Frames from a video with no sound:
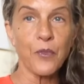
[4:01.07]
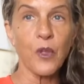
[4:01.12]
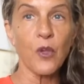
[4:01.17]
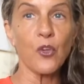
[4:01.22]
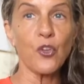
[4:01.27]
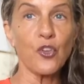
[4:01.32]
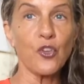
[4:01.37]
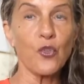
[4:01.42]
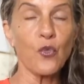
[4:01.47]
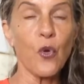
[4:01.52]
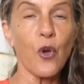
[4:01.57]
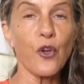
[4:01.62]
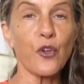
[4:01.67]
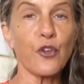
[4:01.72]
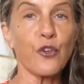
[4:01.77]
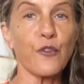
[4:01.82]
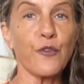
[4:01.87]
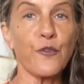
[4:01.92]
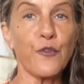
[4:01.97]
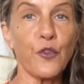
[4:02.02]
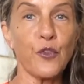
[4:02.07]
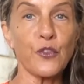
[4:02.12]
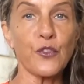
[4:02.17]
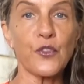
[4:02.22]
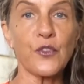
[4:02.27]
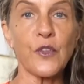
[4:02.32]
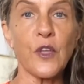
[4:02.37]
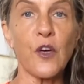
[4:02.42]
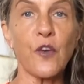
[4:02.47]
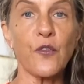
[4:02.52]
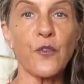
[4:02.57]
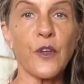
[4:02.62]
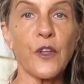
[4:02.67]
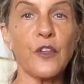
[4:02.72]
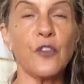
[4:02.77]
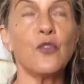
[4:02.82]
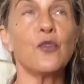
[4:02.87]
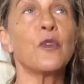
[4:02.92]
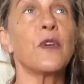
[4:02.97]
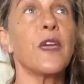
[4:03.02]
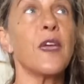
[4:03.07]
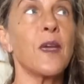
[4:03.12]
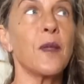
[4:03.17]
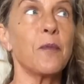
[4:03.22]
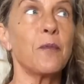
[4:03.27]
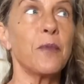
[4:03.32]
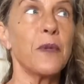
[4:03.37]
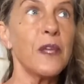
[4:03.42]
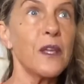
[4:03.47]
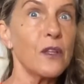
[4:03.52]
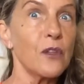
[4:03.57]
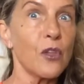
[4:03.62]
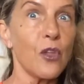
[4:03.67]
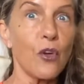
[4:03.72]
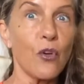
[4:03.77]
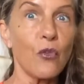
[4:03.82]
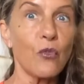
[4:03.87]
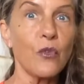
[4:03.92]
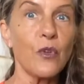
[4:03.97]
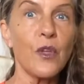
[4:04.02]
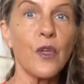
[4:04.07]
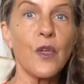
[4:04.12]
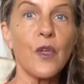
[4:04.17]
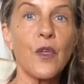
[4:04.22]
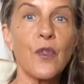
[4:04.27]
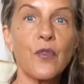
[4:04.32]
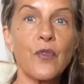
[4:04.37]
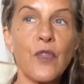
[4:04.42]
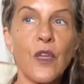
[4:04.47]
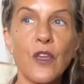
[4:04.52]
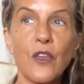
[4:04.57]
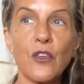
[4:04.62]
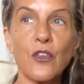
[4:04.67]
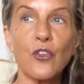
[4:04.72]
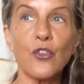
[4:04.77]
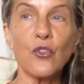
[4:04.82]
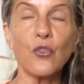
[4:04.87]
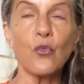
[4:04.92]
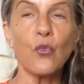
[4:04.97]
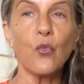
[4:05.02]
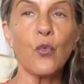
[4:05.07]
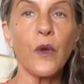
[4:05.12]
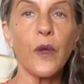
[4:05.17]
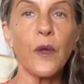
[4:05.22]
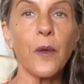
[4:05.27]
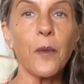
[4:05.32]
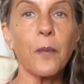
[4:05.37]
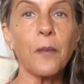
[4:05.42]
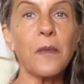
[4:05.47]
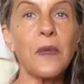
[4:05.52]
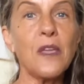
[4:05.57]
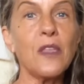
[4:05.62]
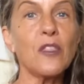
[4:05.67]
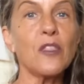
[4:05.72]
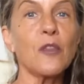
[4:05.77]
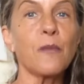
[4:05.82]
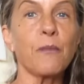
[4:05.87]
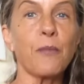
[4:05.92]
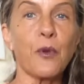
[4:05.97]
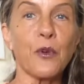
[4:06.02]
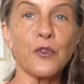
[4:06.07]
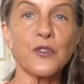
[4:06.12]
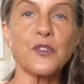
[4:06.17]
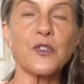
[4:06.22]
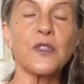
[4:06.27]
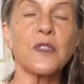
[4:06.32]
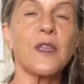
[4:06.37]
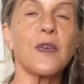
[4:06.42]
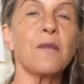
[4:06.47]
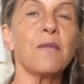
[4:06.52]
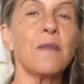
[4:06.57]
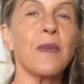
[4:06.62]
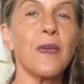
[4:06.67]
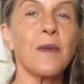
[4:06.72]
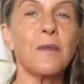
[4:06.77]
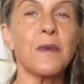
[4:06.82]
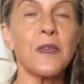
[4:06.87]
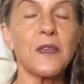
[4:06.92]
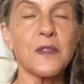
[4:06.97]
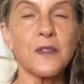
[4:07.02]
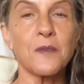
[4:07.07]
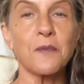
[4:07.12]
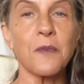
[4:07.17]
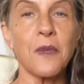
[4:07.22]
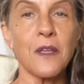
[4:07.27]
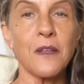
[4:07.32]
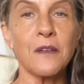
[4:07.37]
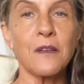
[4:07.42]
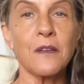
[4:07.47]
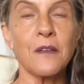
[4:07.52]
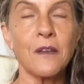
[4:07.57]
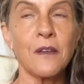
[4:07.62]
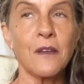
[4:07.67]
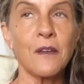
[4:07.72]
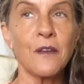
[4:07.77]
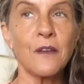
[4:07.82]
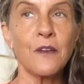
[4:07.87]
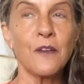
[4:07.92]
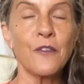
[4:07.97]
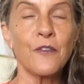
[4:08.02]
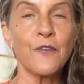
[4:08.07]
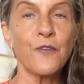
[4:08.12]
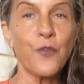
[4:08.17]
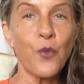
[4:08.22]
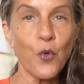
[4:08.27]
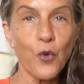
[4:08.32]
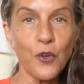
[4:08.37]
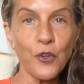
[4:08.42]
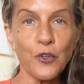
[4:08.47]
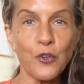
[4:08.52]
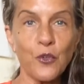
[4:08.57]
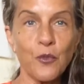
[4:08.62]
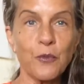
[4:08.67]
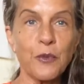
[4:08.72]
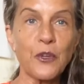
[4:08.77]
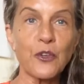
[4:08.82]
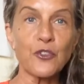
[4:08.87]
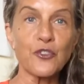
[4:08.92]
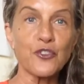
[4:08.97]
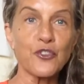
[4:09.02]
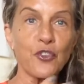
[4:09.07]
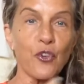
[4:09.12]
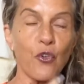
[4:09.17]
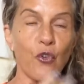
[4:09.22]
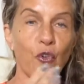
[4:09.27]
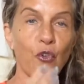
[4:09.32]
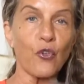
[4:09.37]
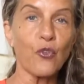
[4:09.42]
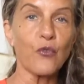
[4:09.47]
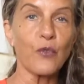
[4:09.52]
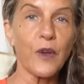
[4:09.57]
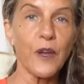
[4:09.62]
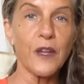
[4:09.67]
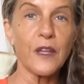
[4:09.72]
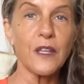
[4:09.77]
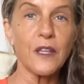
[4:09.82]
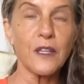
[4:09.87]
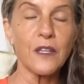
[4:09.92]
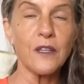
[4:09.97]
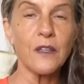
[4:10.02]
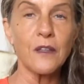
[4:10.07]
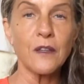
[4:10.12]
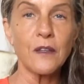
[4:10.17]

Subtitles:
you are your full self and you can be alone, that you will meet the person that maybe is meant for you because you're already